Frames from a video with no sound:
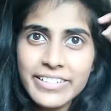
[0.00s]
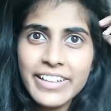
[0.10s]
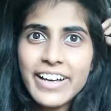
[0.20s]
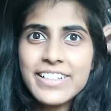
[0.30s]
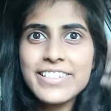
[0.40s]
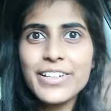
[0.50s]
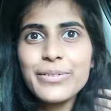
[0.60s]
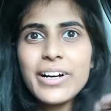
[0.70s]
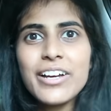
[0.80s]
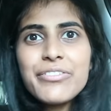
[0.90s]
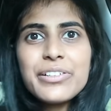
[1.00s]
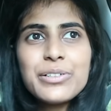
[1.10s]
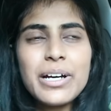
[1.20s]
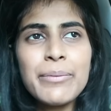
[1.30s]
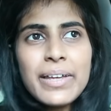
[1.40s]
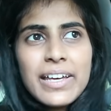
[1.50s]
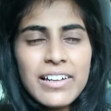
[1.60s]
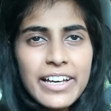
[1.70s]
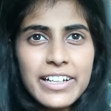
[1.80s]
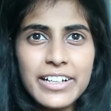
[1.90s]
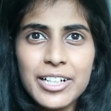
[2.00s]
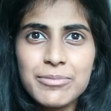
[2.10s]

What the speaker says: Yeah, so I feel a bit like